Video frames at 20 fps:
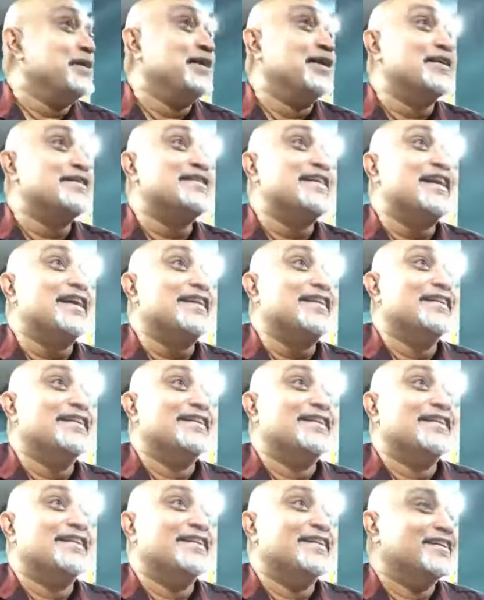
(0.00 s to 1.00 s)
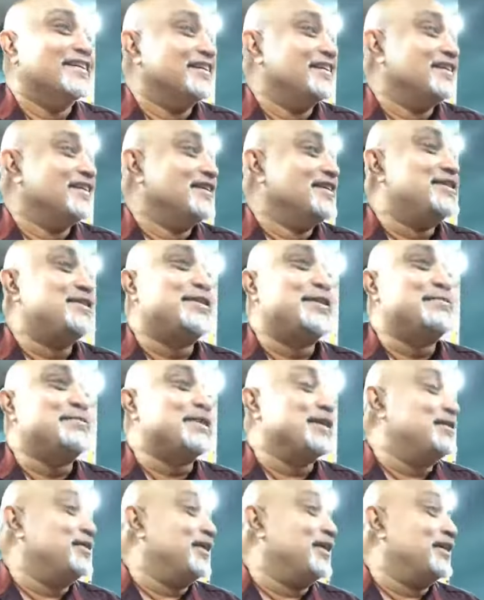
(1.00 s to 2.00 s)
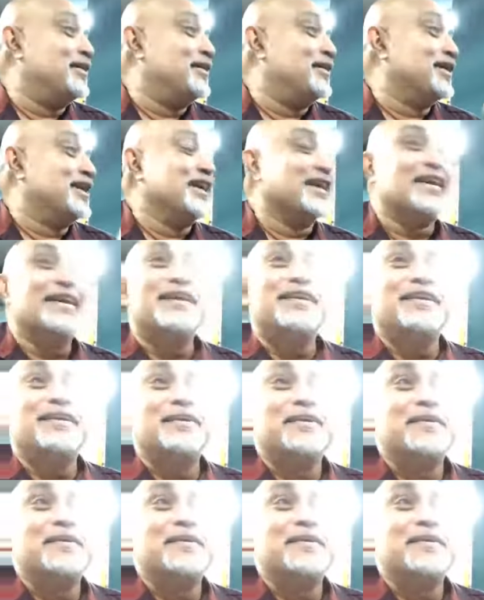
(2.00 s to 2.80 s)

he does that. He strips up running around naked.